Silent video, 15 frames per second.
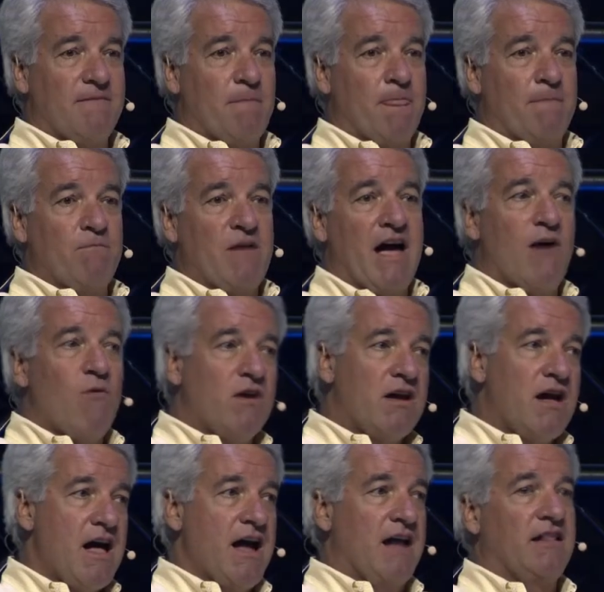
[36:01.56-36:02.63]
that I
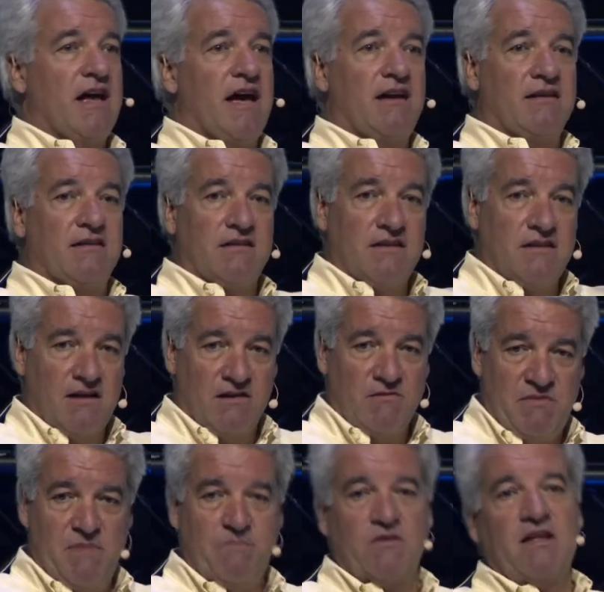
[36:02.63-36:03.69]
want to highlight
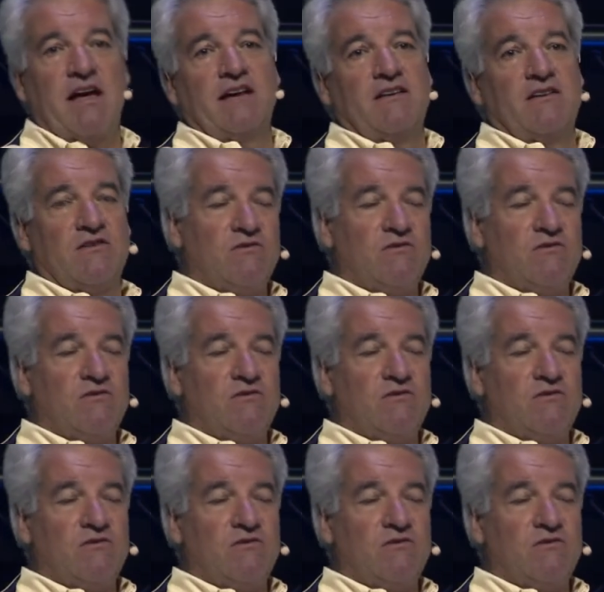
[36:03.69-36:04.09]
young people like